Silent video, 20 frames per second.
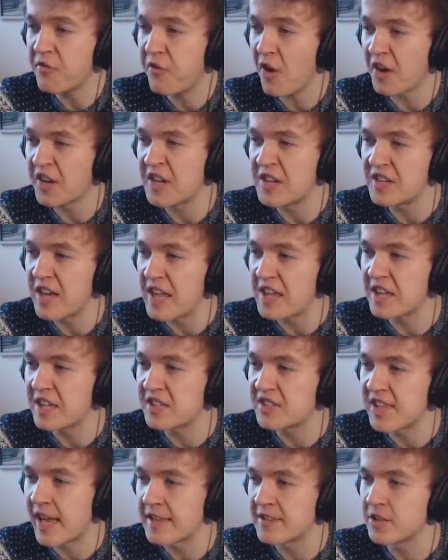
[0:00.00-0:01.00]
see fucking
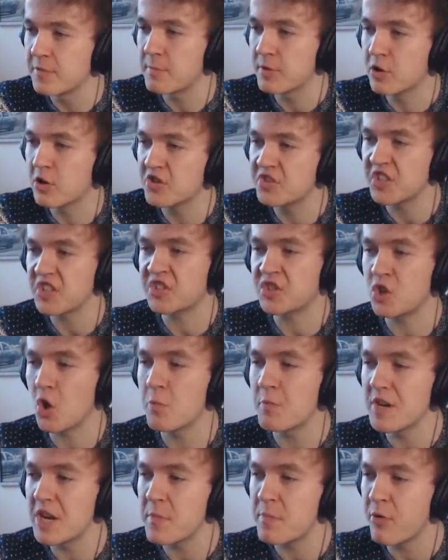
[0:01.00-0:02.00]
Naked Santa because there's
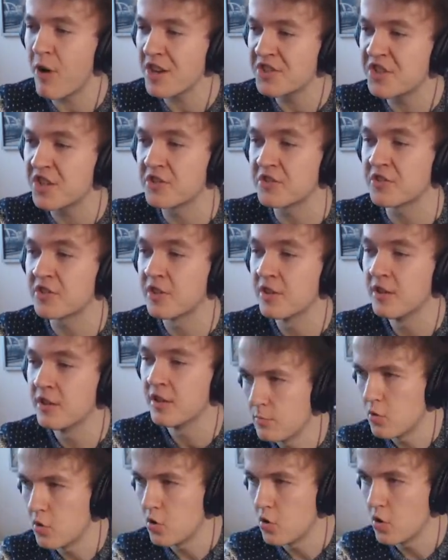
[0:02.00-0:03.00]
so many presents.
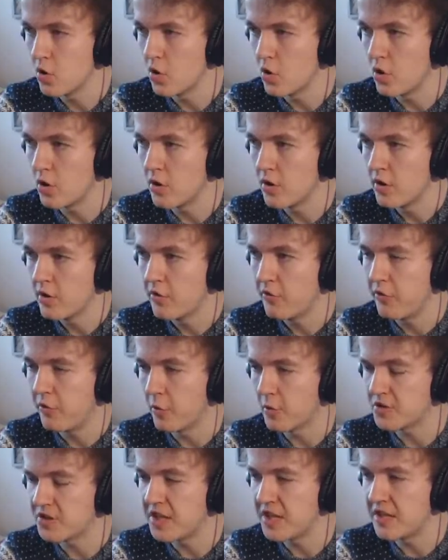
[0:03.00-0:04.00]
Come on.
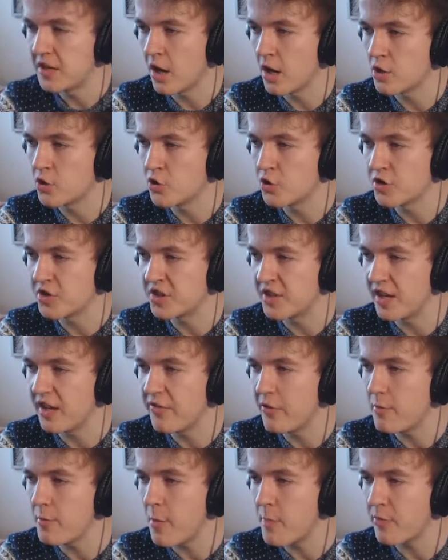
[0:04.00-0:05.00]
1400
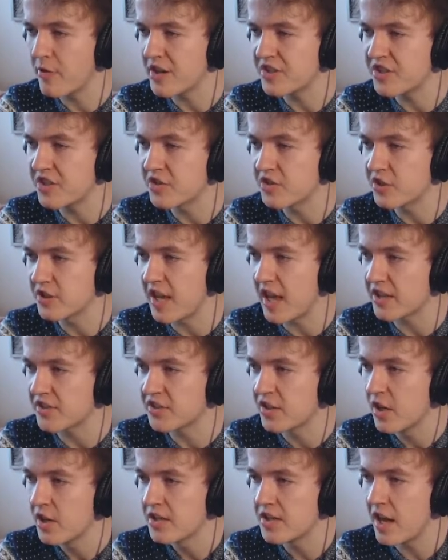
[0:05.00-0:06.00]
deliver more presents
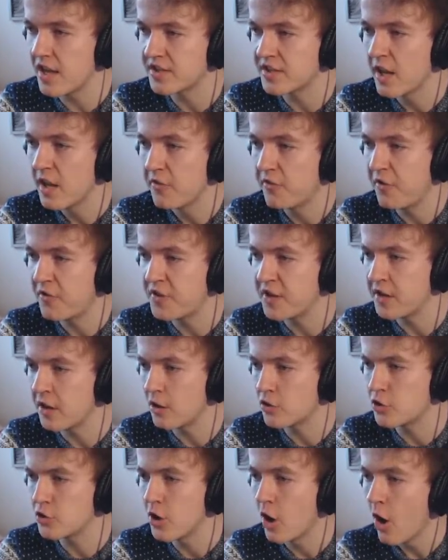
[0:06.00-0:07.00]
yes yes
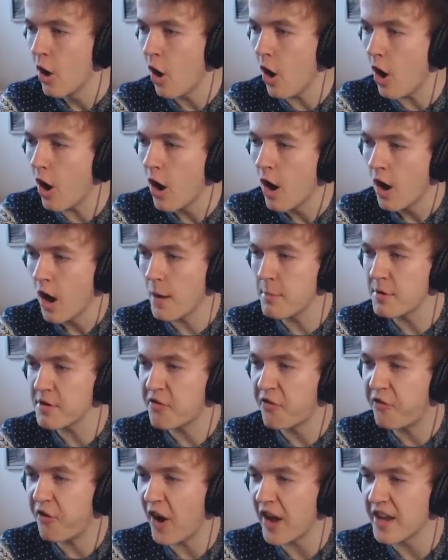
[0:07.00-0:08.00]
1500 oh i'm on
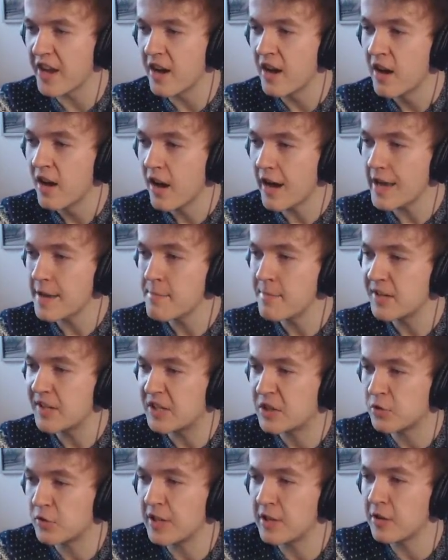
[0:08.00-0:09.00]
fire i am
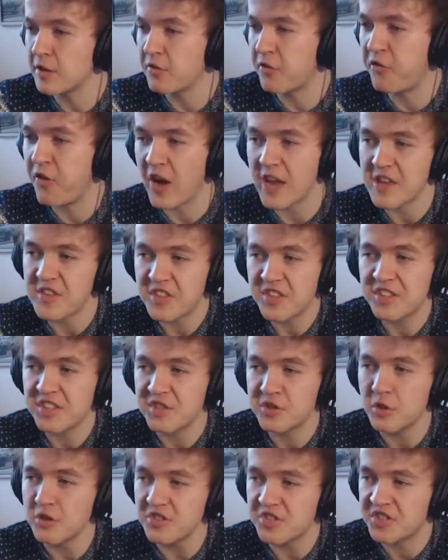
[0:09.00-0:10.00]
literally on fire this
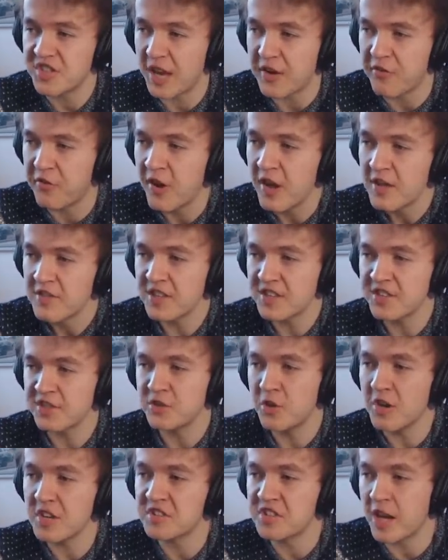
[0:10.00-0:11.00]
is not safe this is
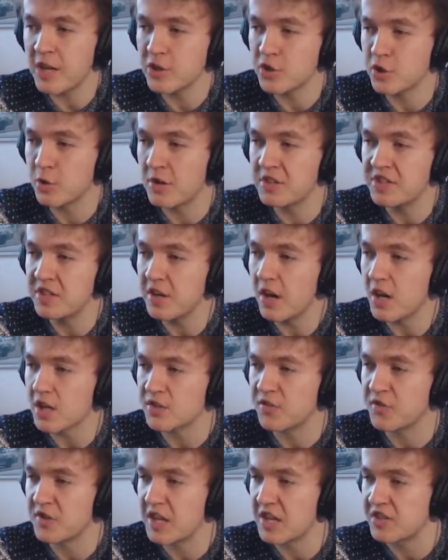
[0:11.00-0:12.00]
not intentional i didn't
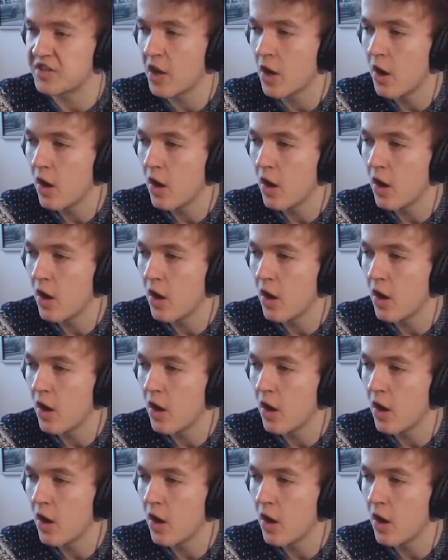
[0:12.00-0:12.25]
ask for this